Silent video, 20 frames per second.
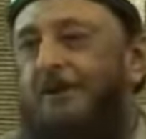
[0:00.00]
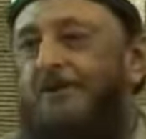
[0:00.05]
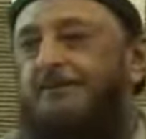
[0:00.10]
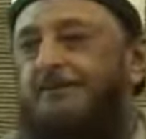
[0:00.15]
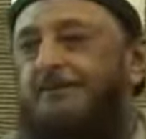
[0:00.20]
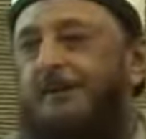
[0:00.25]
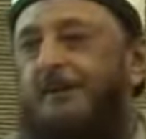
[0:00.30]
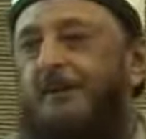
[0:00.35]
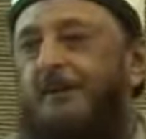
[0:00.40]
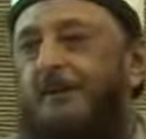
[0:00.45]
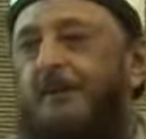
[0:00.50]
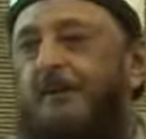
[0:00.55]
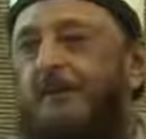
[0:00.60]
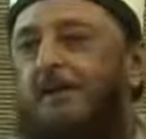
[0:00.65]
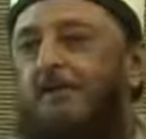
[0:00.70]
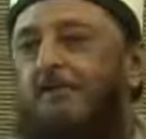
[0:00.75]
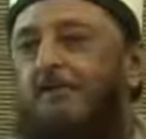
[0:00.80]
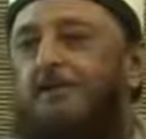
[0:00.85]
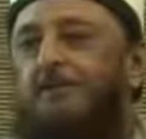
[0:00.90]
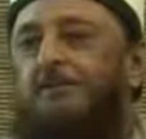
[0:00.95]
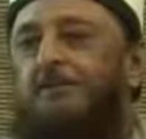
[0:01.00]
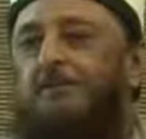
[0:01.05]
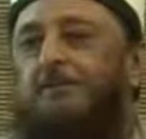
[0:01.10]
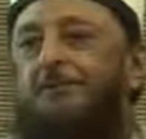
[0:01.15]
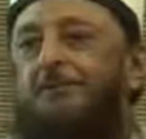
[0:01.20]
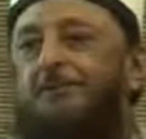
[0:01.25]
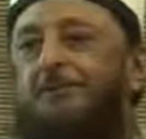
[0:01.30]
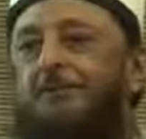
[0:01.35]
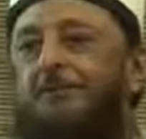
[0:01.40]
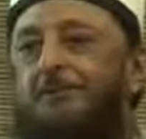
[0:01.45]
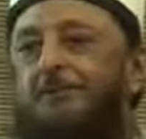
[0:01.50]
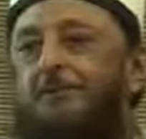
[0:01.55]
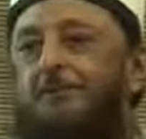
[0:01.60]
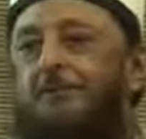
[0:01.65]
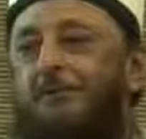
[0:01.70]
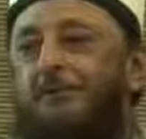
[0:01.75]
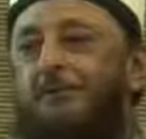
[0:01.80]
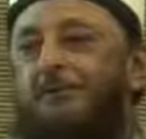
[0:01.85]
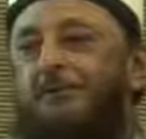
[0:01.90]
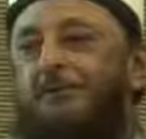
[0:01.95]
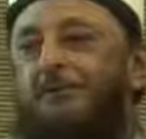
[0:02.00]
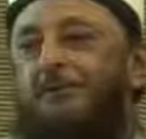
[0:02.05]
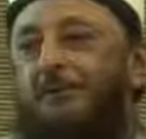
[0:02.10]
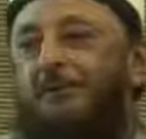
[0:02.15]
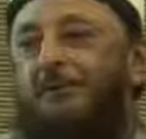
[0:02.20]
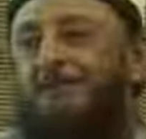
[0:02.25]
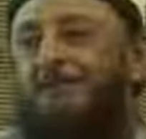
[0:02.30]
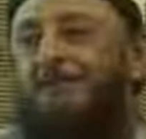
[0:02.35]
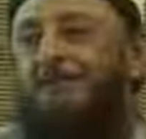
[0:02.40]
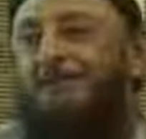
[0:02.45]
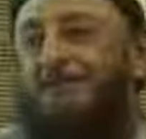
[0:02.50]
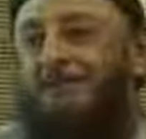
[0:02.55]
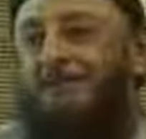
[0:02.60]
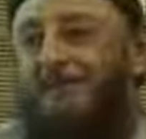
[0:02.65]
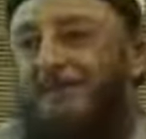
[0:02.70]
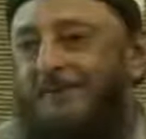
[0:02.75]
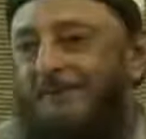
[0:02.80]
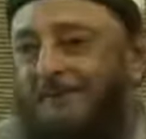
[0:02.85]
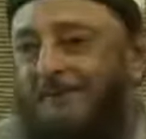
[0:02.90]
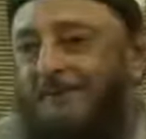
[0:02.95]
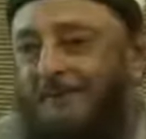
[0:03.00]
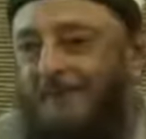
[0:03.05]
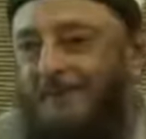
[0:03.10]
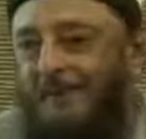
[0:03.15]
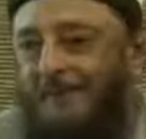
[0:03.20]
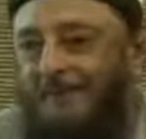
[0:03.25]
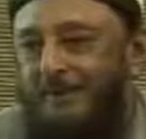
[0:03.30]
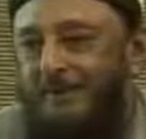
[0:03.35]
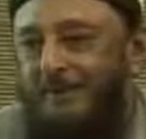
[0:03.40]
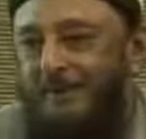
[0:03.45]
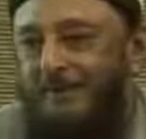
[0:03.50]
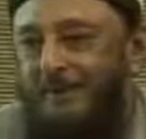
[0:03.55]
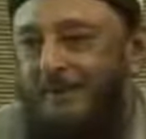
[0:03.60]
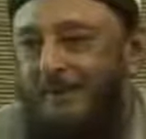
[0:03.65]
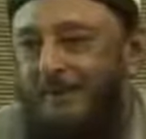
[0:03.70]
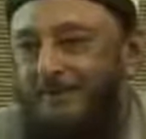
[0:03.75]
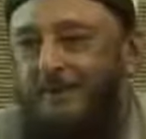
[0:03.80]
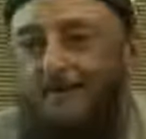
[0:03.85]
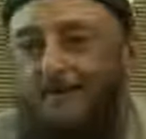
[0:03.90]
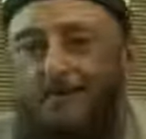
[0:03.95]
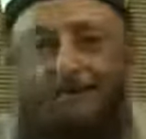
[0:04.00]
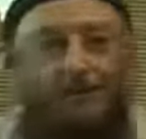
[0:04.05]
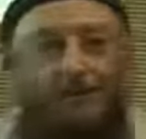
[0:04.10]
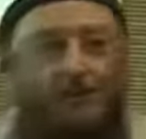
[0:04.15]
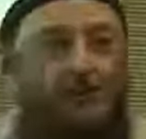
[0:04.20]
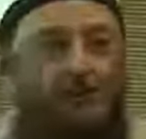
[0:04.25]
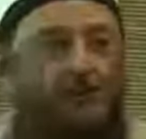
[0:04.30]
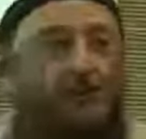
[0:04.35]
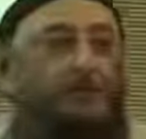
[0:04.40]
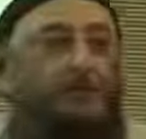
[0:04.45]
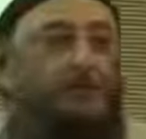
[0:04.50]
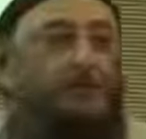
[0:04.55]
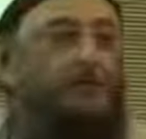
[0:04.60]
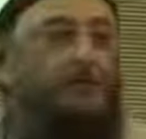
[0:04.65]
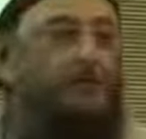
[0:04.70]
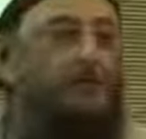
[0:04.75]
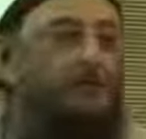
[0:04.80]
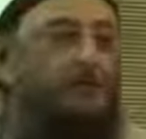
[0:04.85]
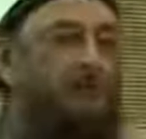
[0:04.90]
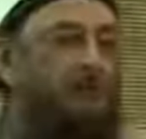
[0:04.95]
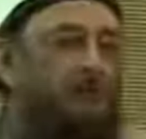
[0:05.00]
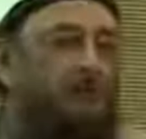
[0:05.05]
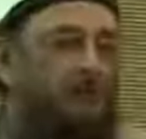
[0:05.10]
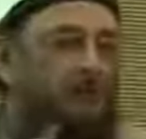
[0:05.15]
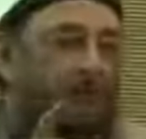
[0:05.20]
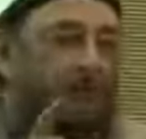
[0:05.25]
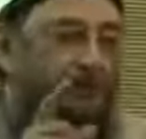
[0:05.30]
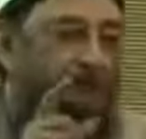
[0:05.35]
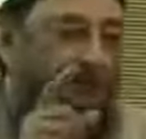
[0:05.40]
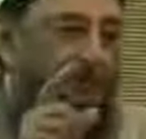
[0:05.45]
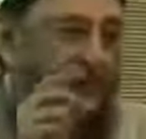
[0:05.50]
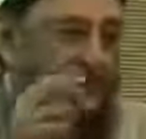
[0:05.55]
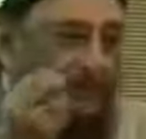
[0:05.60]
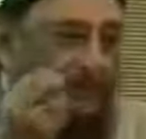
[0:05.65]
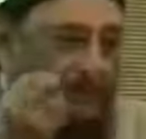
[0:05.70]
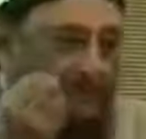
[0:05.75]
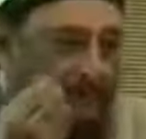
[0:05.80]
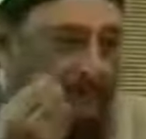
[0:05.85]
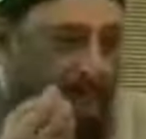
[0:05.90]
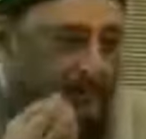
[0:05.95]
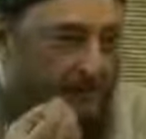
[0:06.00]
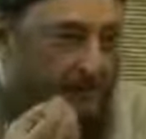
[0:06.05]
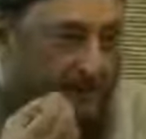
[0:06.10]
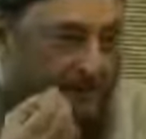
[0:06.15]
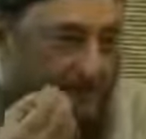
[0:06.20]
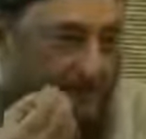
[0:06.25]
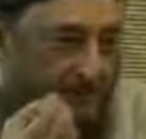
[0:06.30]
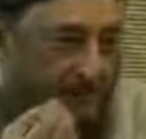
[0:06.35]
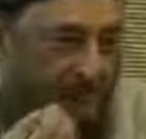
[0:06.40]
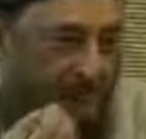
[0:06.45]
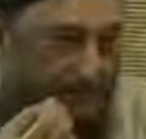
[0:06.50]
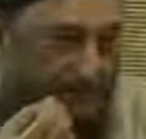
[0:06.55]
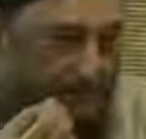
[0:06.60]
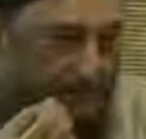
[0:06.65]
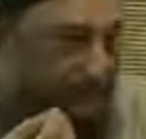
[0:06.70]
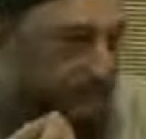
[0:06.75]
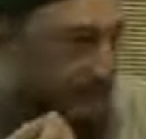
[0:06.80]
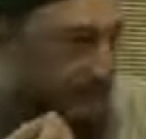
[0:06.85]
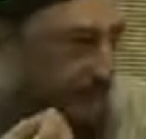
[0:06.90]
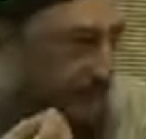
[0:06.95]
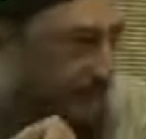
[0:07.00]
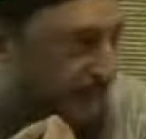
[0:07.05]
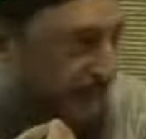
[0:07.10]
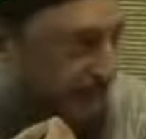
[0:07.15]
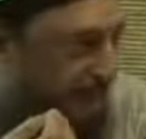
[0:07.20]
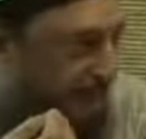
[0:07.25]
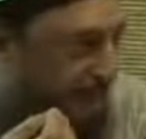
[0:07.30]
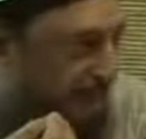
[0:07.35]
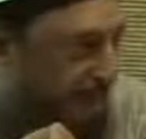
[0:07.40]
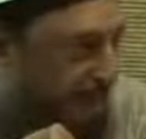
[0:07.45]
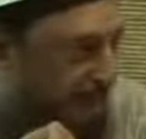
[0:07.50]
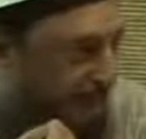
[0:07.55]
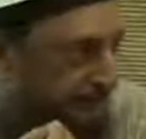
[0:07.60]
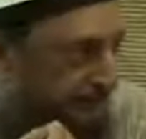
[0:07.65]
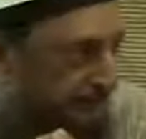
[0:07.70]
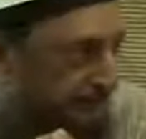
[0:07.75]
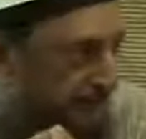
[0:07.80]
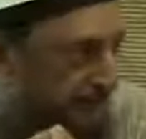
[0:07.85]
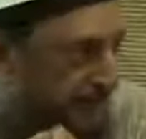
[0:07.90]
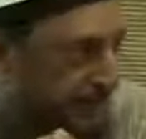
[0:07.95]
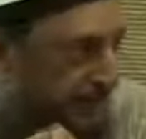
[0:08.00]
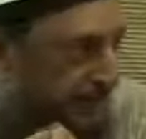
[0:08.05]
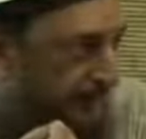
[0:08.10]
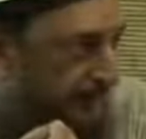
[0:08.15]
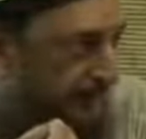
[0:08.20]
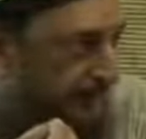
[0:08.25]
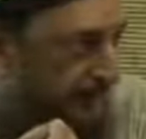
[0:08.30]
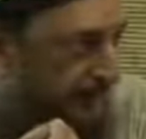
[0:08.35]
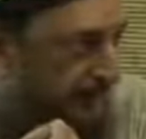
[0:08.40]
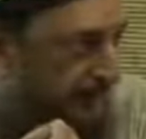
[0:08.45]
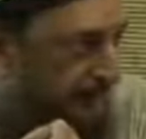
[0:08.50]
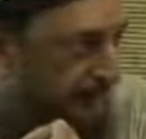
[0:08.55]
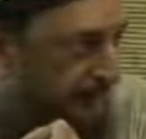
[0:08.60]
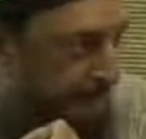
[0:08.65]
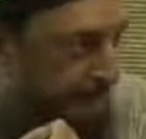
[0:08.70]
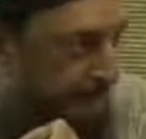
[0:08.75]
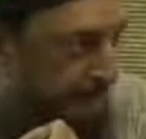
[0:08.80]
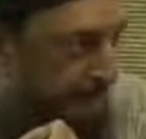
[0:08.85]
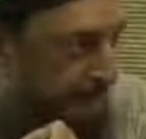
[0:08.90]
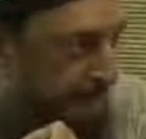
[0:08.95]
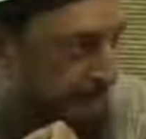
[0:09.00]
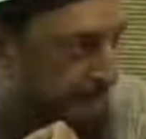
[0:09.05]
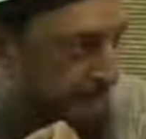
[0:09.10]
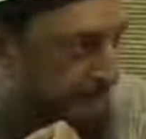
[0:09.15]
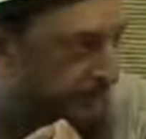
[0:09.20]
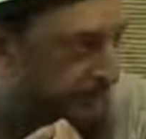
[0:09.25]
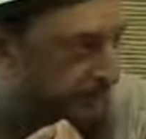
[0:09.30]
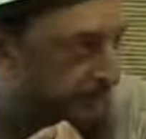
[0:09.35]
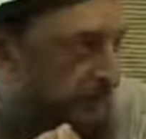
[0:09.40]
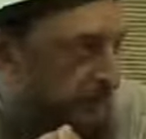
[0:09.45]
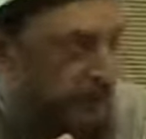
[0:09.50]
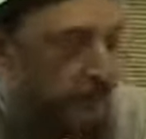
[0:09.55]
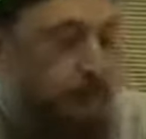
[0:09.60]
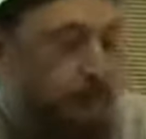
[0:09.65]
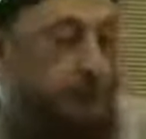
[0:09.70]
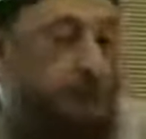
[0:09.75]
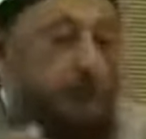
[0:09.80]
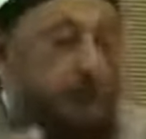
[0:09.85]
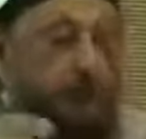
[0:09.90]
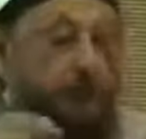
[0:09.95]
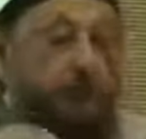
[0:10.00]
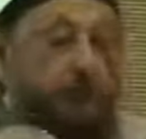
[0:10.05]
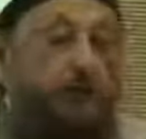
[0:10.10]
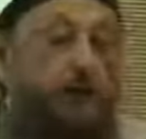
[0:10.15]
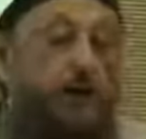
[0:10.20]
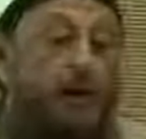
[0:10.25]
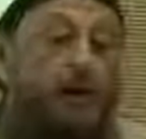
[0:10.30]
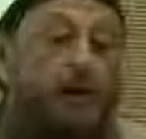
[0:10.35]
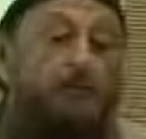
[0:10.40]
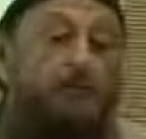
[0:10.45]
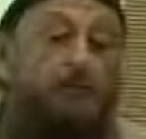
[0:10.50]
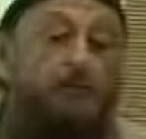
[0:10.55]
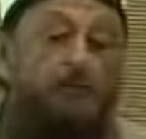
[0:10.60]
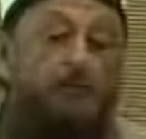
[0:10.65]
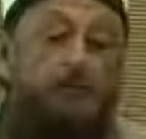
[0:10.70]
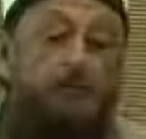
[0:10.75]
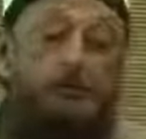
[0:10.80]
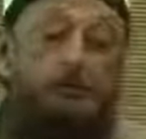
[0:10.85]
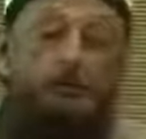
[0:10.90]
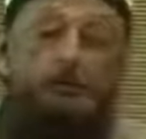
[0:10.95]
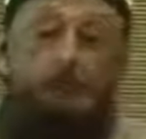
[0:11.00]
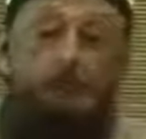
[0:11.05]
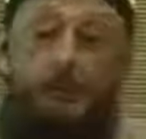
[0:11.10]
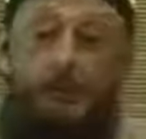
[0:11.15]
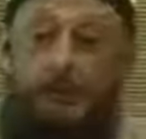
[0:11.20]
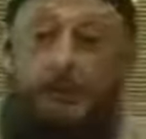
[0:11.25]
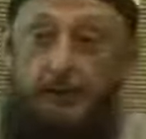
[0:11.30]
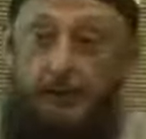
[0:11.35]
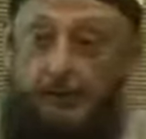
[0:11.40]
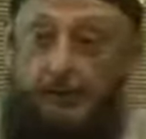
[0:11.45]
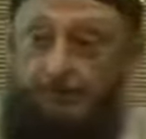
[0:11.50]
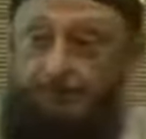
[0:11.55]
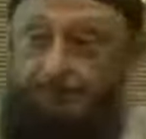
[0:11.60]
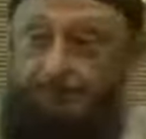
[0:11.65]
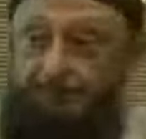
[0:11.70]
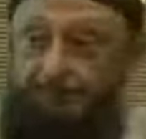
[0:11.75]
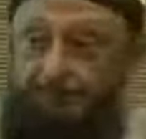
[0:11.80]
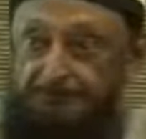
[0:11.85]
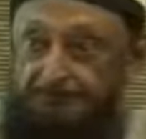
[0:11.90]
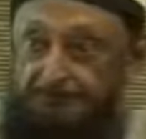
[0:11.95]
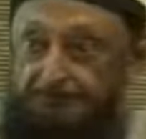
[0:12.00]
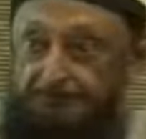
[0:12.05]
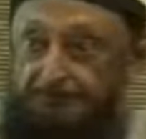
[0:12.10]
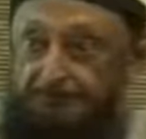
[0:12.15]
unless Allah opens the door for them. And that door will be opened with insight. Insight. So go down on your musalla